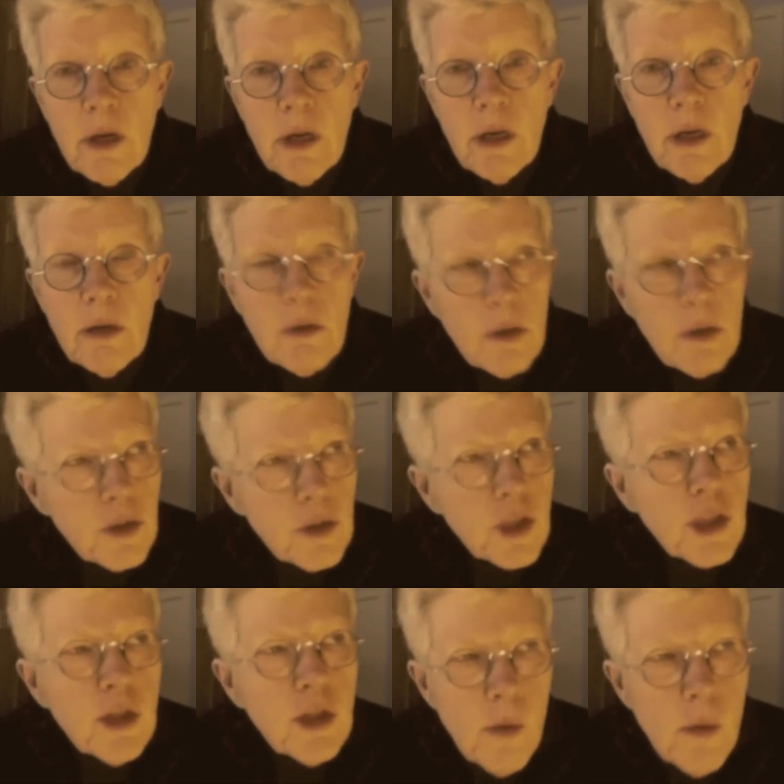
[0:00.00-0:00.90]
You know, they're
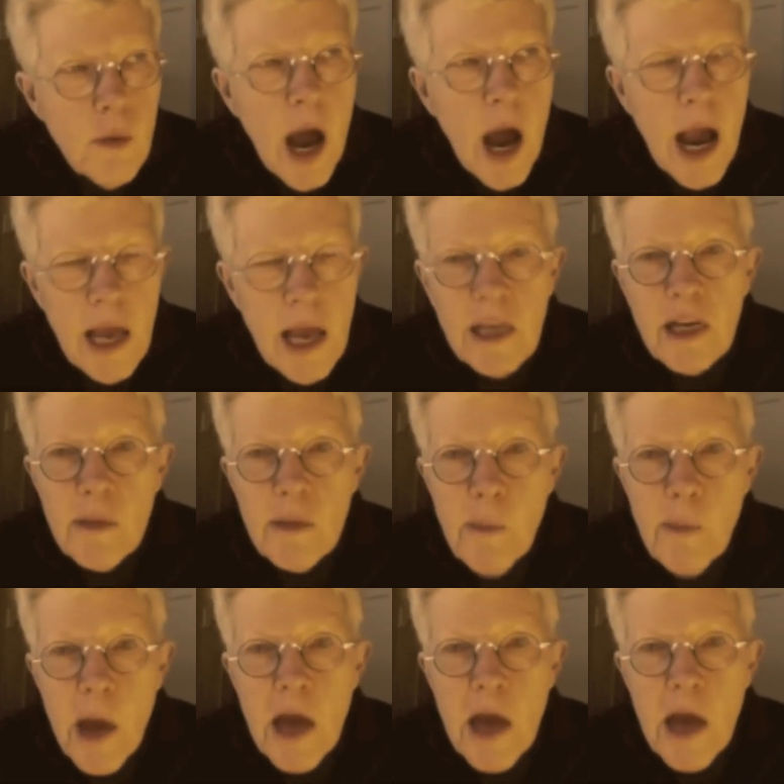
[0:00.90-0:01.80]
so highly
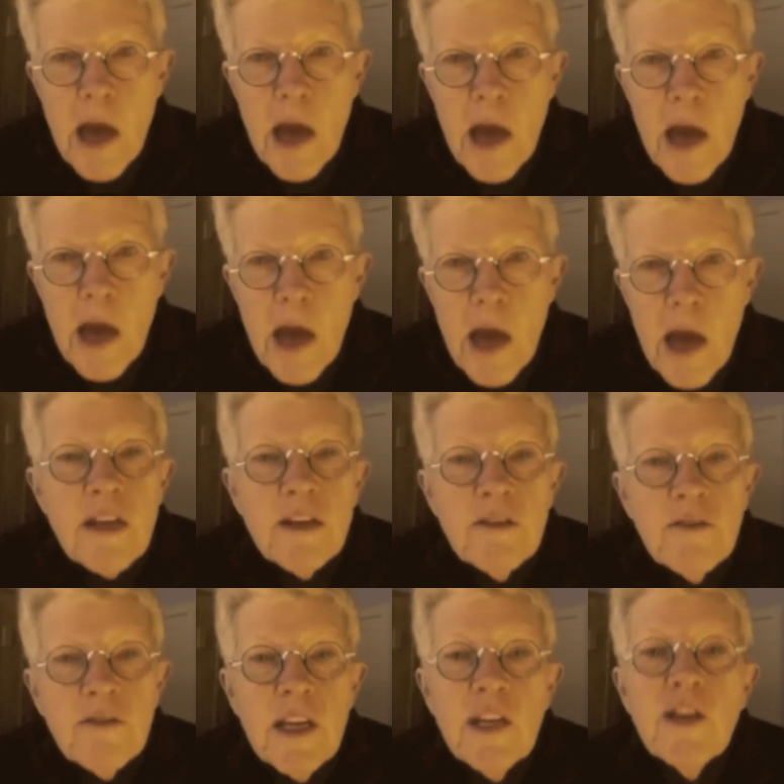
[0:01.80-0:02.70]
competitive.
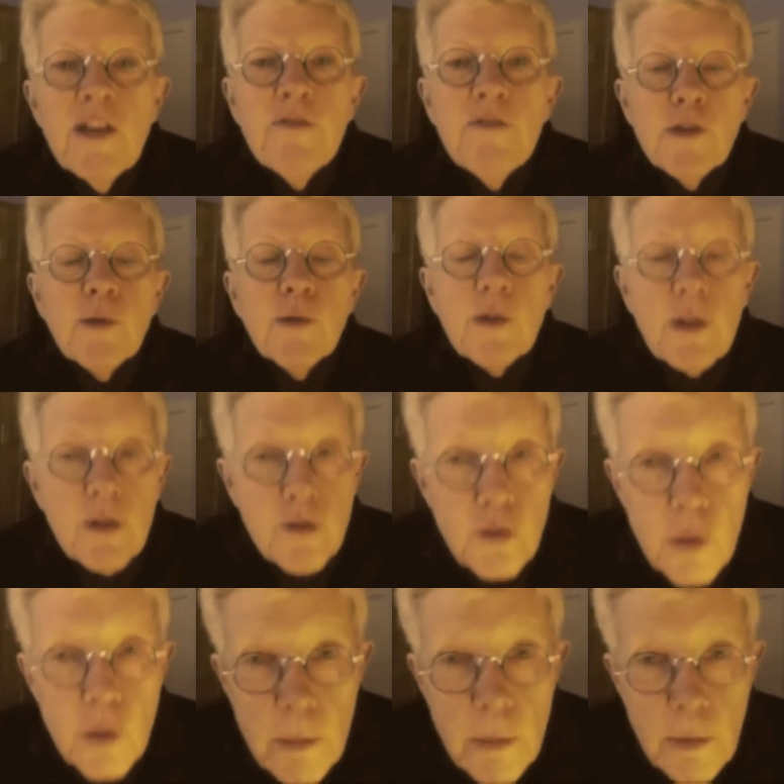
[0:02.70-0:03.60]
Individual
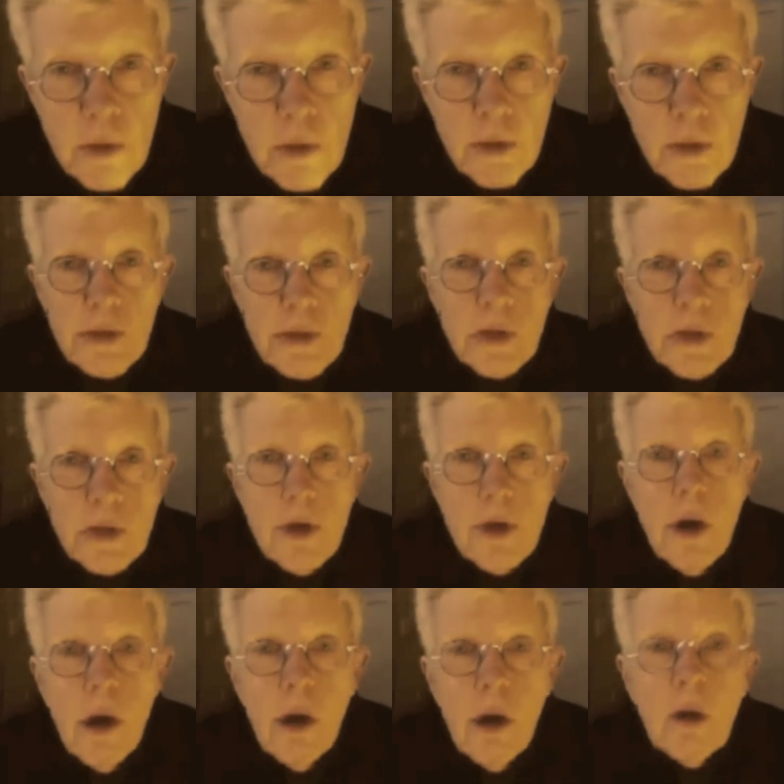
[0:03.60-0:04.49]
contributors
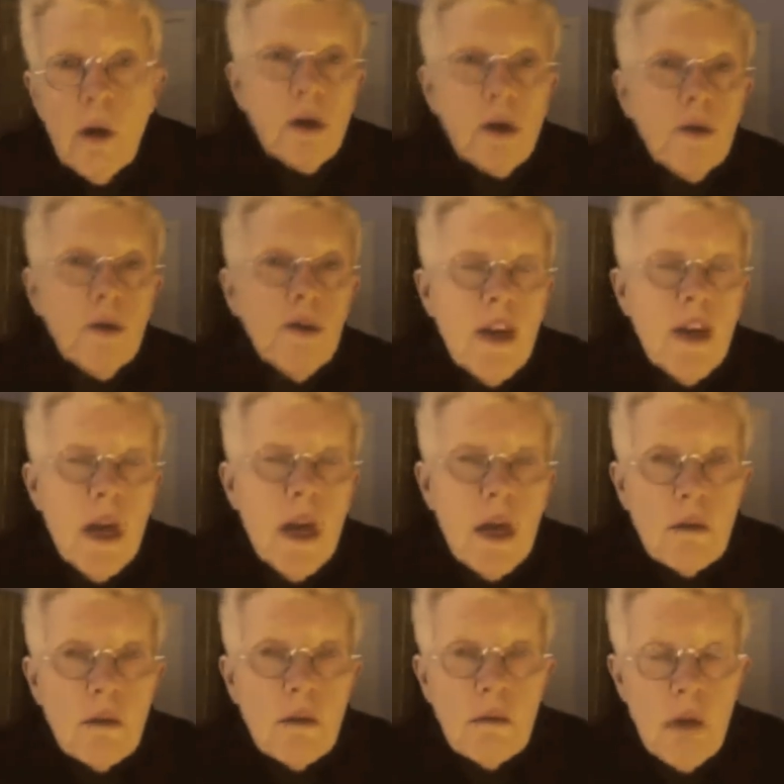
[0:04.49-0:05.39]
are a good thing.